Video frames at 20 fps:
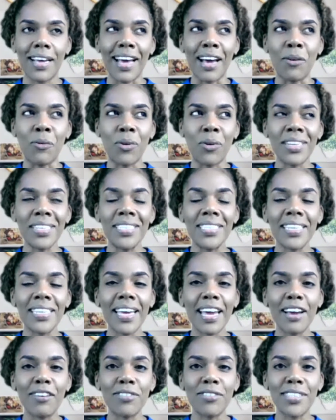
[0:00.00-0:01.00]
I want to say
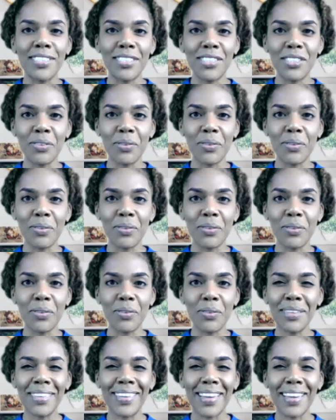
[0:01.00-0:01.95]
every situation.